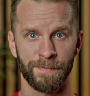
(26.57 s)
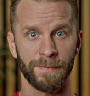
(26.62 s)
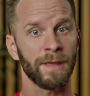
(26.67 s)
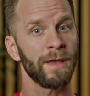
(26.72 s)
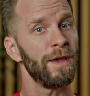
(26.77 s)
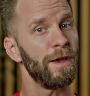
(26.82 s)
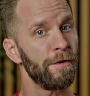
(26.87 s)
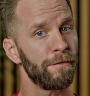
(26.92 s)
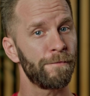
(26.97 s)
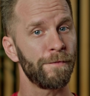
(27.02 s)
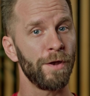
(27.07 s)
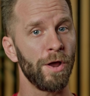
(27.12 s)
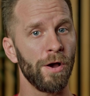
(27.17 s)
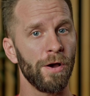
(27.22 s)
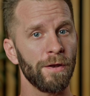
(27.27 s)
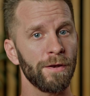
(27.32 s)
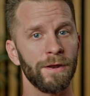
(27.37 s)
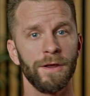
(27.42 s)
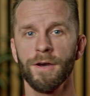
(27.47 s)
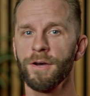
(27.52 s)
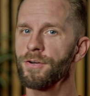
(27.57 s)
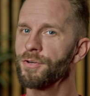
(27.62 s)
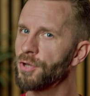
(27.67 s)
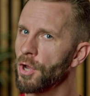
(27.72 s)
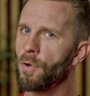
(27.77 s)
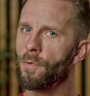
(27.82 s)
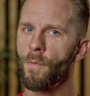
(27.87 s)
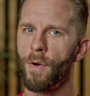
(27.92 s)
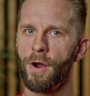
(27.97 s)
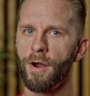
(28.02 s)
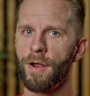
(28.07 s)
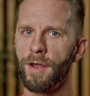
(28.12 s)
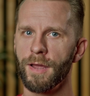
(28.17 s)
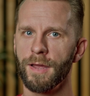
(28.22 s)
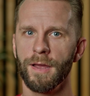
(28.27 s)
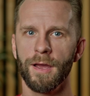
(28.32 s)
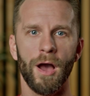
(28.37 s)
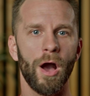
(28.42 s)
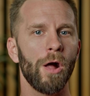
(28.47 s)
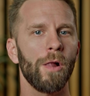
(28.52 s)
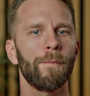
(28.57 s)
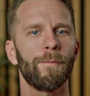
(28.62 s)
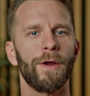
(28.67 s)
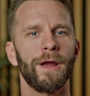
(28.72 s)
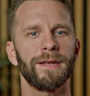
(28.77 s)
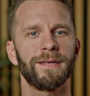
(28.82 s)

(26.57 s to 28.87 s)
If not, don't worry, I'll break